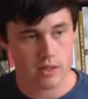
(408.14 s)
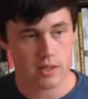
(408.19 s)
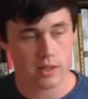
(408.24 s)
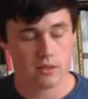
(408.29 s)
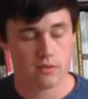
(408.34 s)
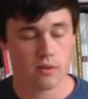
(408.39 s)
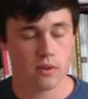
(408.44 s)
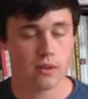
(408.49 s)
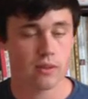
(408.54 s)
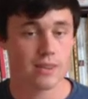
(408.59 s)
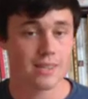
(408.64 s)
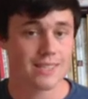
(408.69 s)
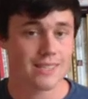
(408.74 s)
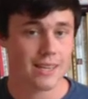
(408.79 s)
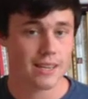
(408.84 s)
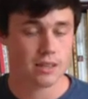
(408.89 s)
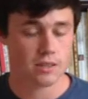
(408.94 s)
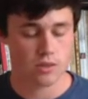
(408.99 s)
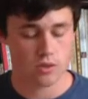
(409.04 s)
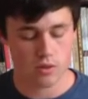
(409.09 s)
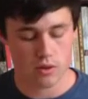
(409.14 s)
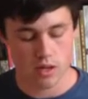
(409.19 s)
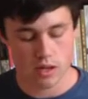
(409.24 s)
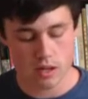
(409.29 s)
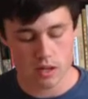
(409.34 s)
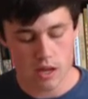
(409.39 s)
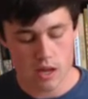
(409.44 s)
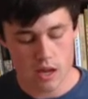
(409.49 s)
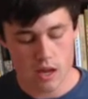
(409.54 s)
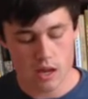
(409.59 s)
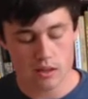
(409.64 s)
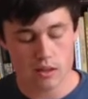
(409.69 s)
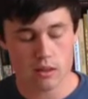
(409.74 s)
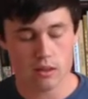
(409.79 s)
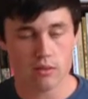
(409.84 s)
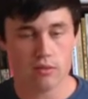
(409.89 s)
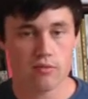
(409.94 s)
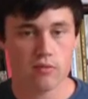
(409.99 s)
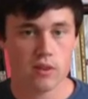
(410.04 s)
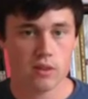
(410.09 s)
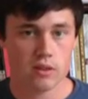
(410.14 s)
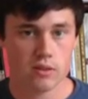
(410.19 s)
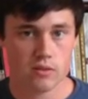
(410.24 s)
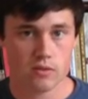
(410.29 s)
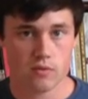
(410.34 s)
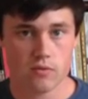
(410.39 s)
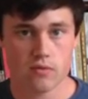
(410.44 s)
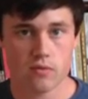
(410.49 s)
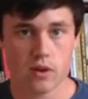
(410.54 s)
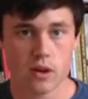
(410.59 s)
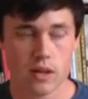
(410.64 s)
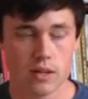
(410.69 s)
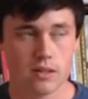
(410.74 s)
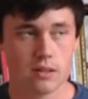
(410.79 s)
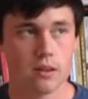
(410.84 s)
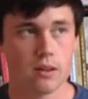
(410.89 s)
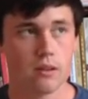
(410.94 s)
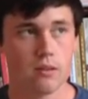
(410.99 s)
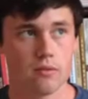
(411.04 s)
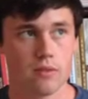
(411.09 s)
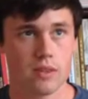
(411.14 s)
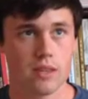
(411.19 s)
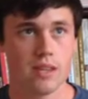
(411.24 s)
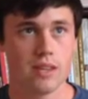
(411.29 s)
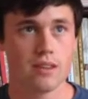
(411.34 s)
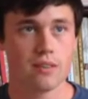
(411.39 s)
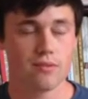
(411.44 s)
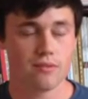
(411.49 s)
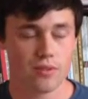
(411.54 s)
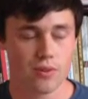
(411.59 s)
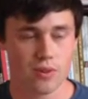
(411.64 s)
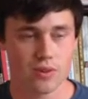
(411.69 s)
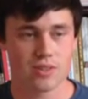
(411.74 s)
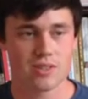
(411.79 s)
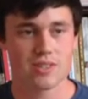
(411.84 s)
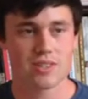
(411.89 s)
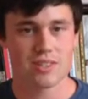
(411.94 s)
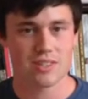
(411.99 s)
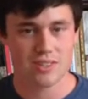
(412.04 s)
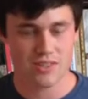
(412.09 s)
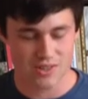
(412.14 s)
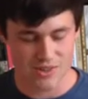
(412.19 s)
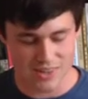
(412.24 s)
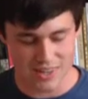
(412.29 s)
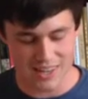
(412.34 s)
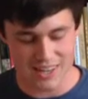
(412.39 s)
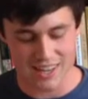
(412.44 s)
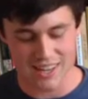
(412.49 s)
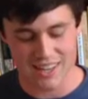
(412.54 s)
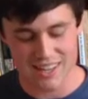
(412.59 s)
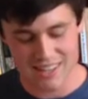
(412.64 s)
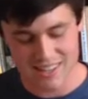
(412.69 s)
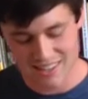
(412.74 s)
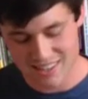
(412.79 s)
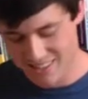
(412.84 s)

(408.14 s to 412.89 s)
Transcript: 6th fret of the 2nd string, and then the 5th fret of the 1st string.